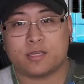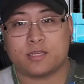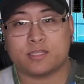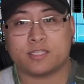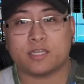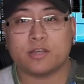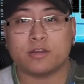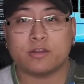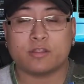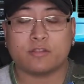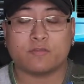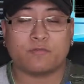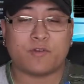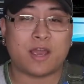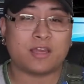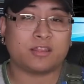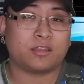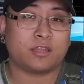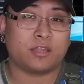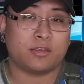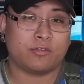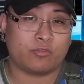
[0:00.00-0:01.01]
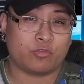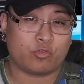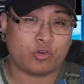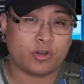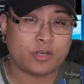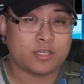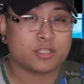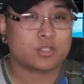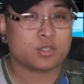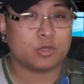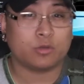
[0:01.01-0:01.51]
considering the fact that they've
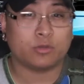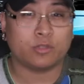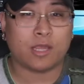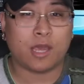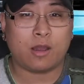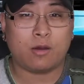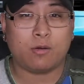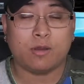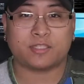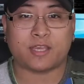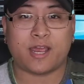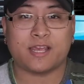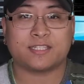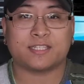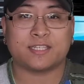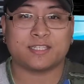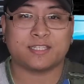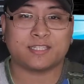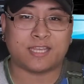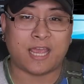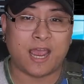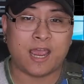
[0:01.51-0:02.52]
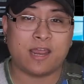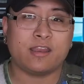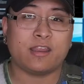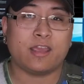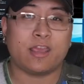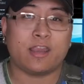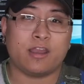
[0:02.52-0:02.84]
already sold out sizes 10